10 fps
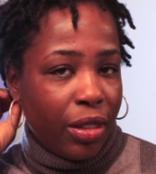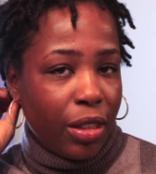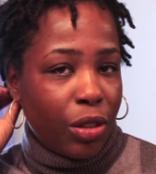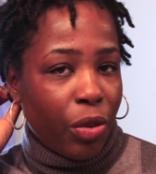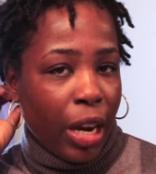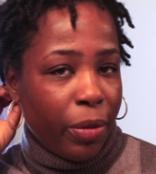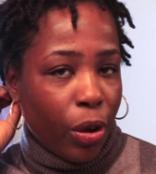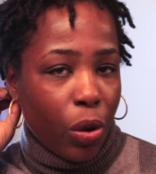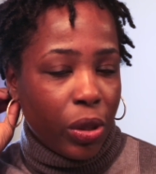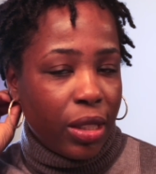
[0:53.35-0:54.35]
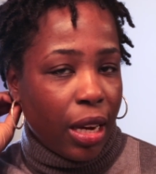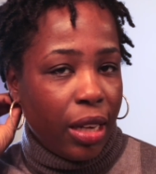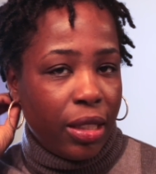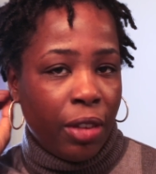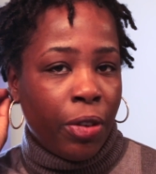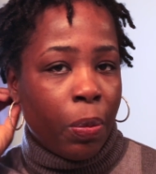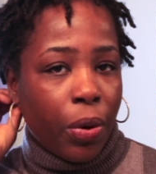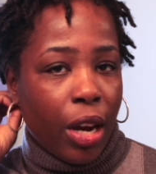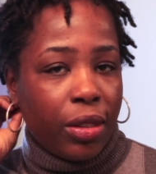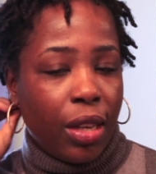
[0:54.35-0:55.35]
describe the whole scientific
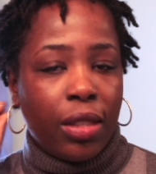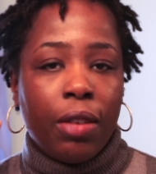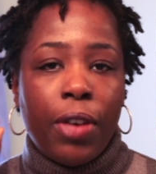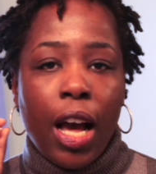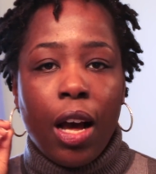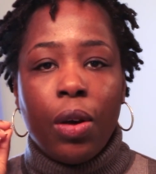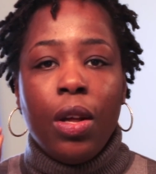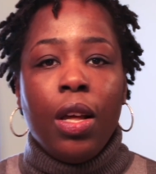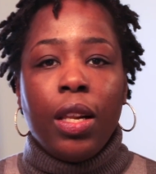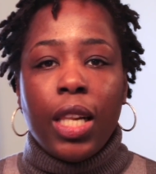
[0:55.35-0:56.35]
process of how